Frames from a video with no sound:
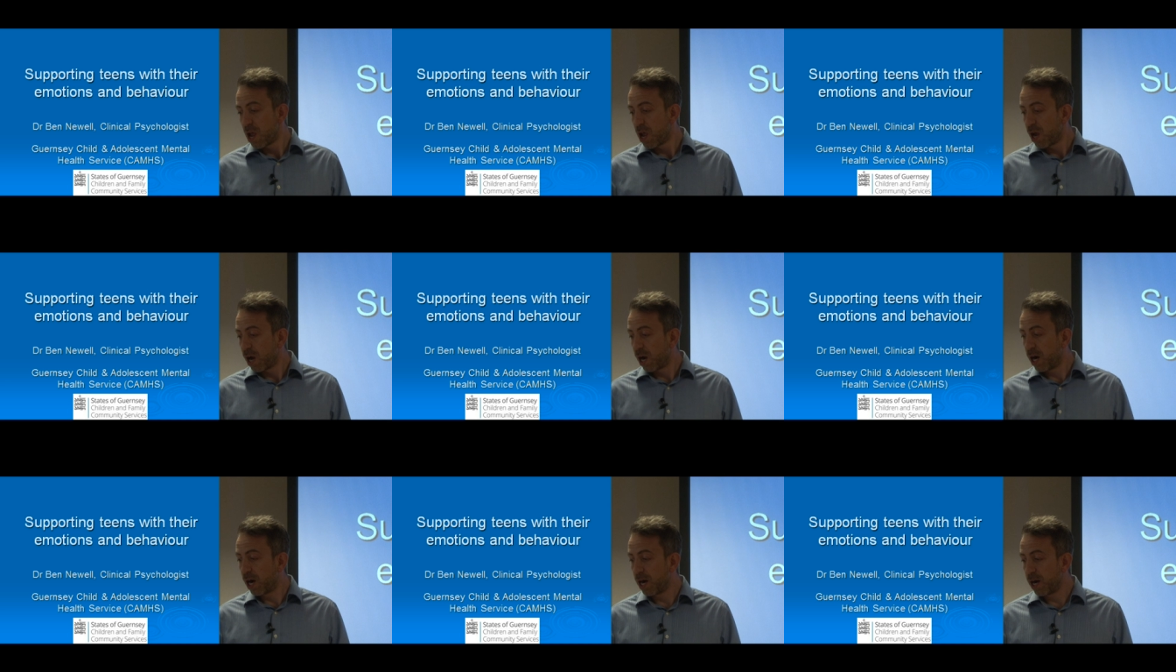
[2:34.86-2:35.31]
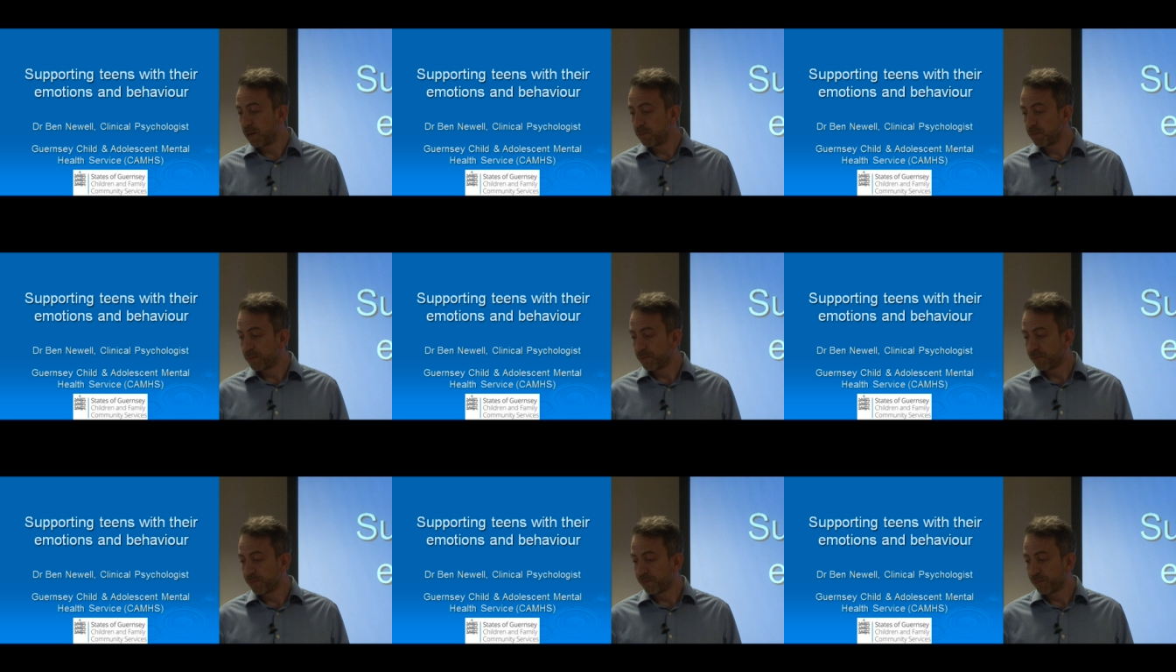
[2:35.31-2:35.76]
And
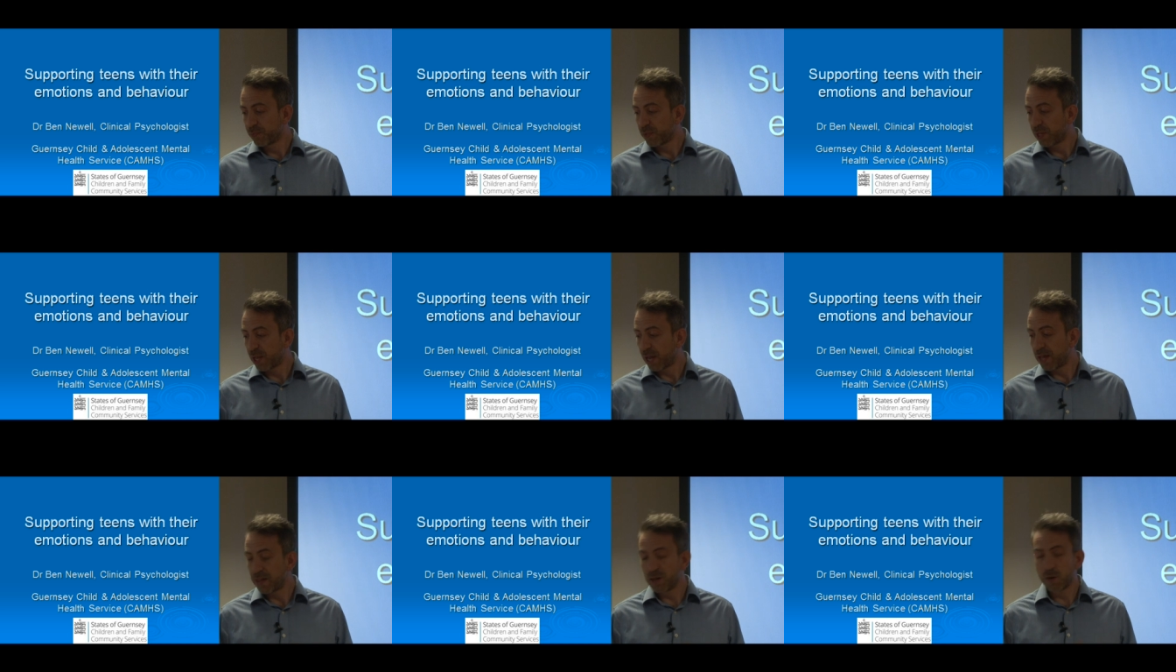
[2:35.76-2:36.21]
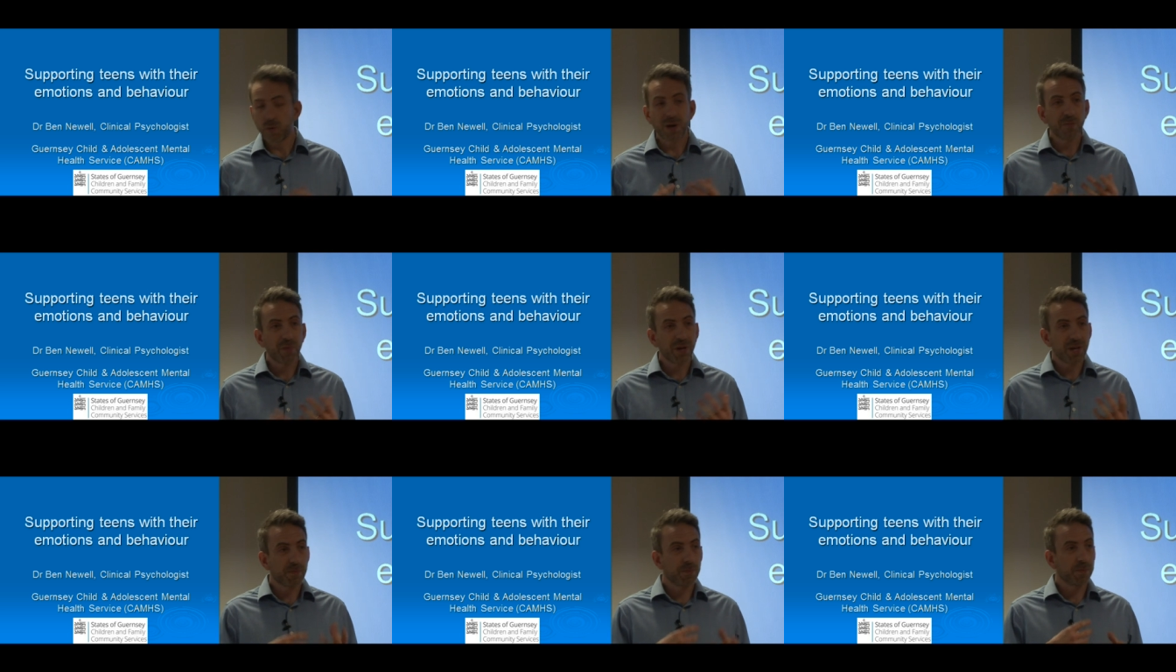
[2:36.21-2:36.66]
that when
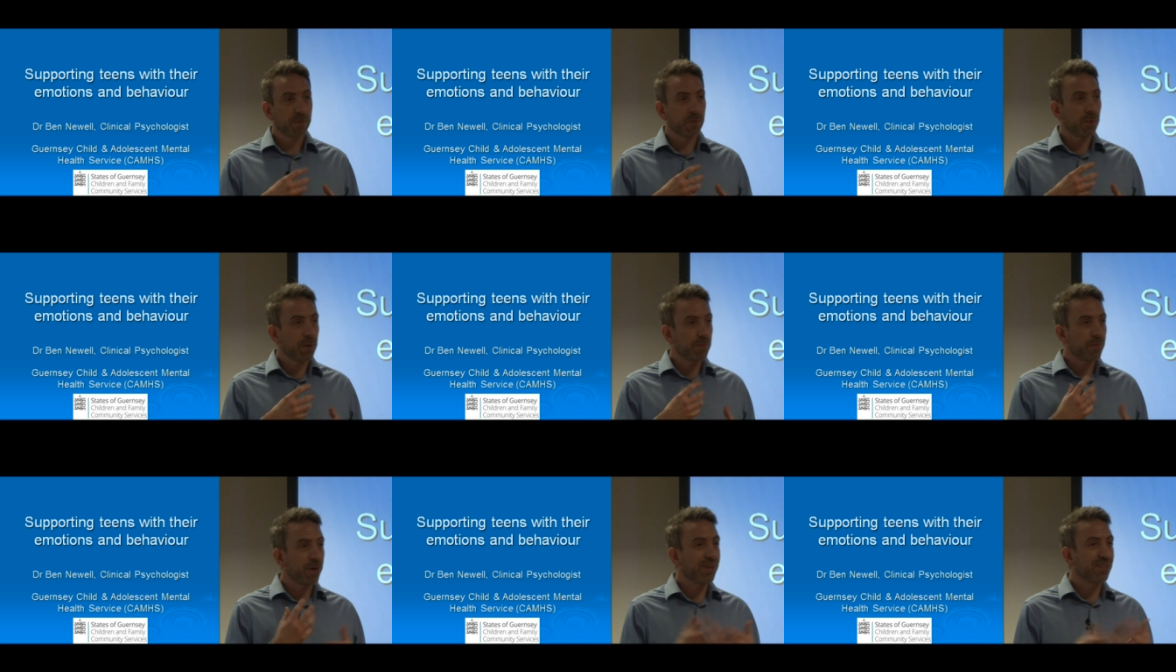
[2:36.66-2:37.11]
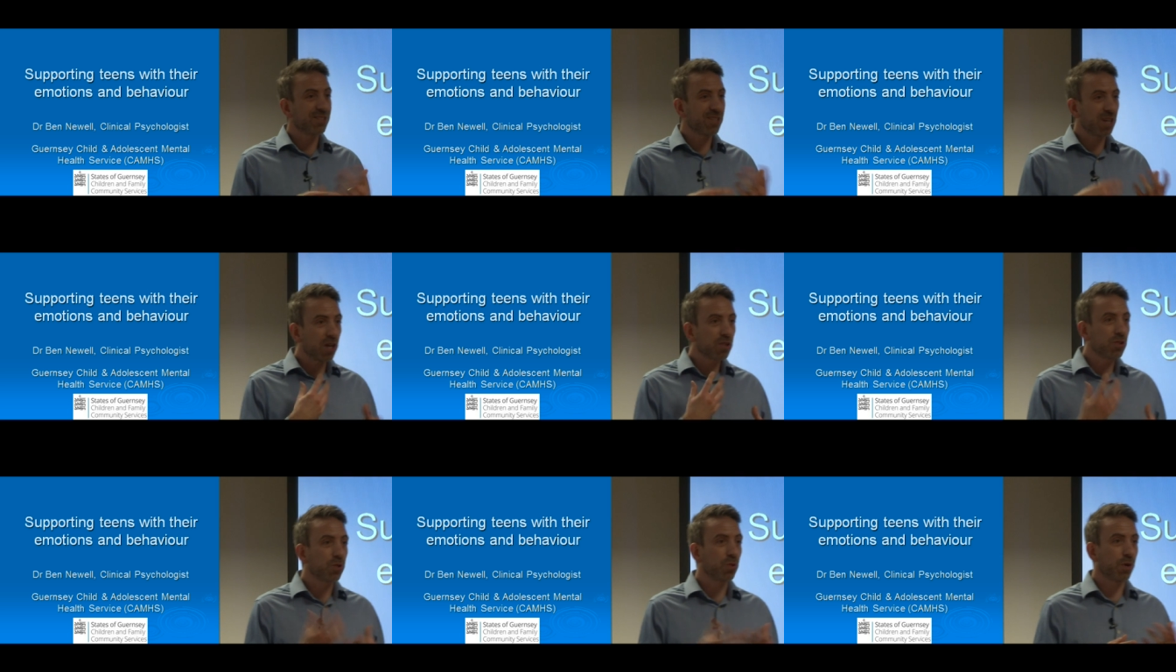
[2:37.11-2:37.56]
parents are
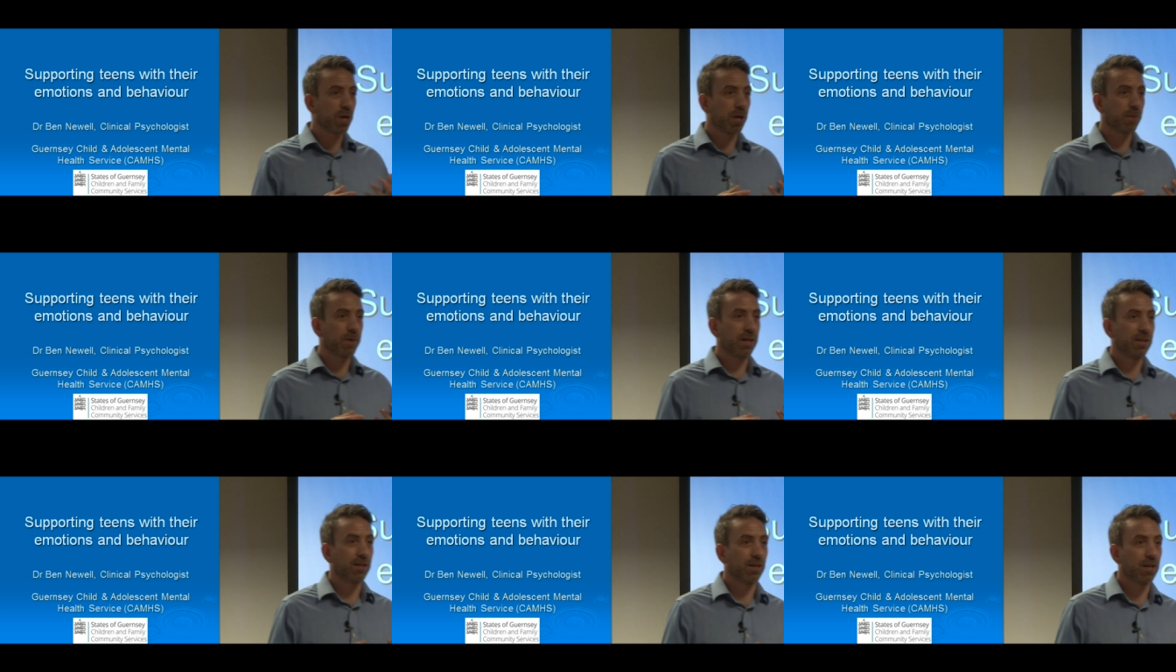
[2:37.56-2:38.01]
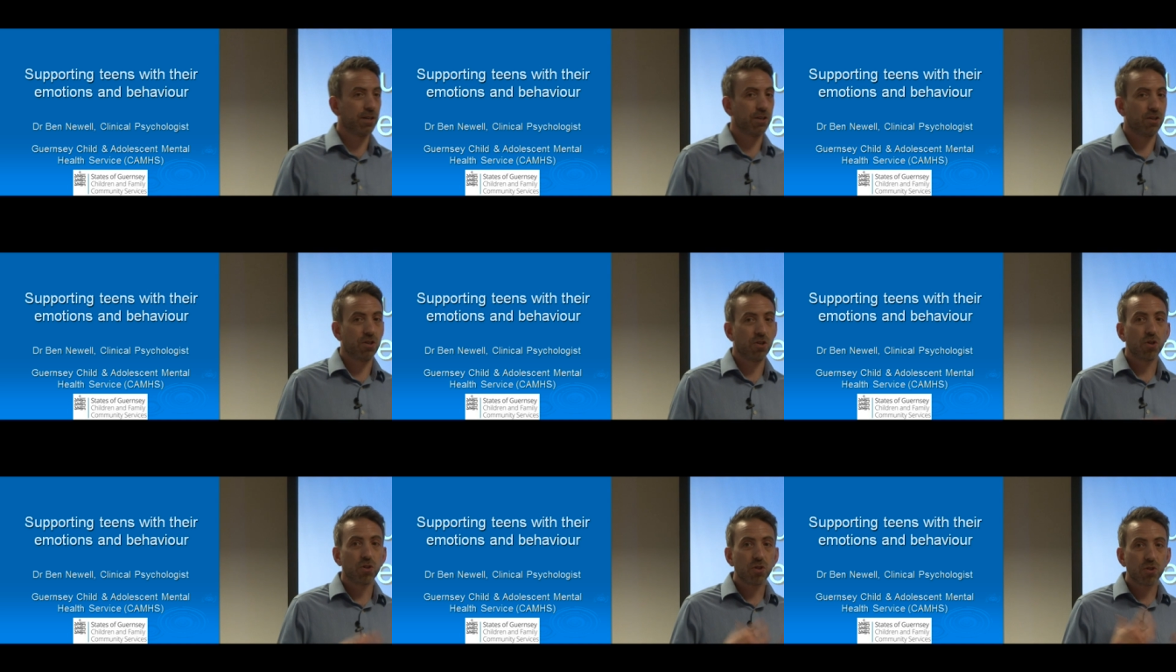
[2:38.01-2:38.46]
talking about the kind of
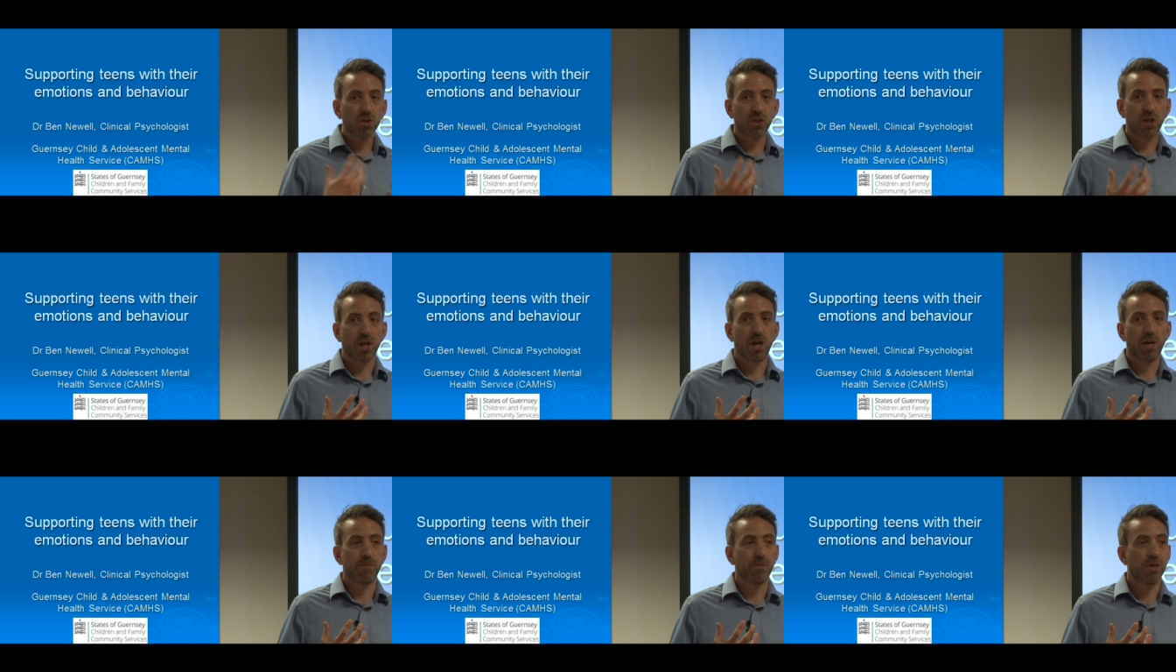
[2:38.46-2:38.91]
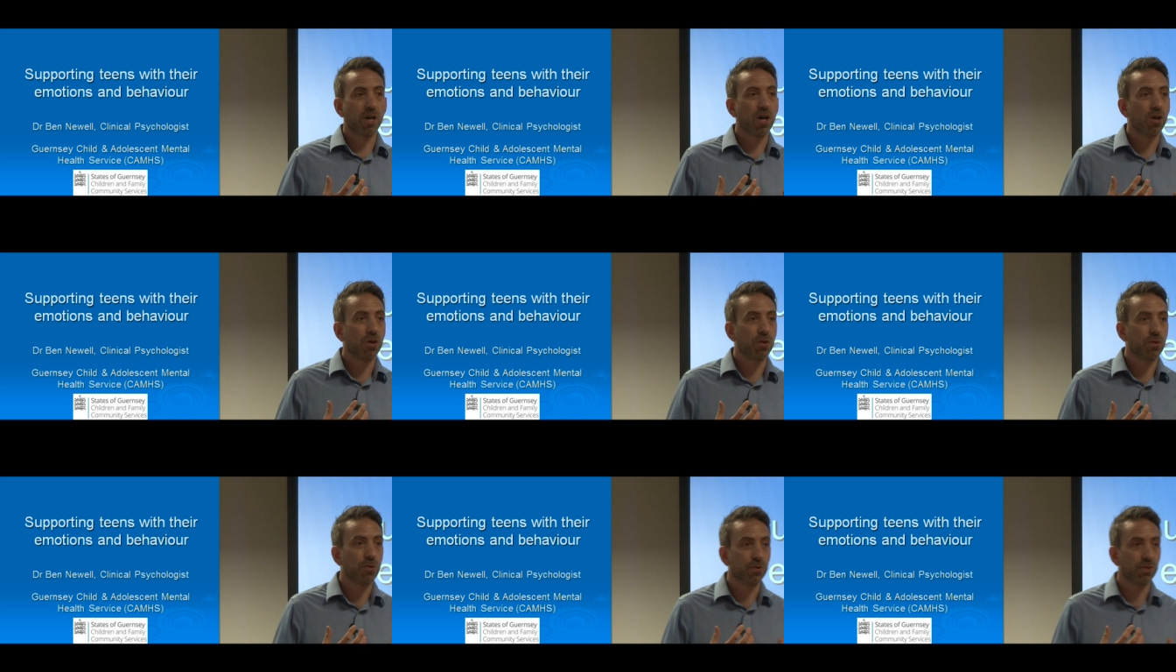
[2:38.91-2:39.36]
long-term
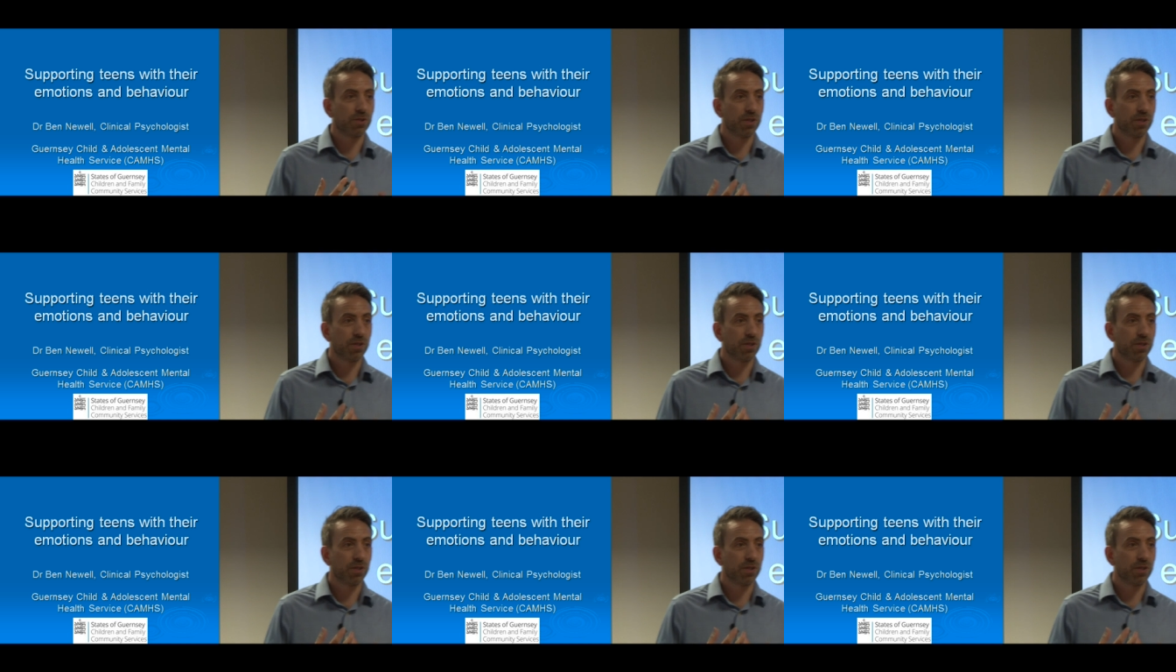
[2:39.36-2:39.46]
goals,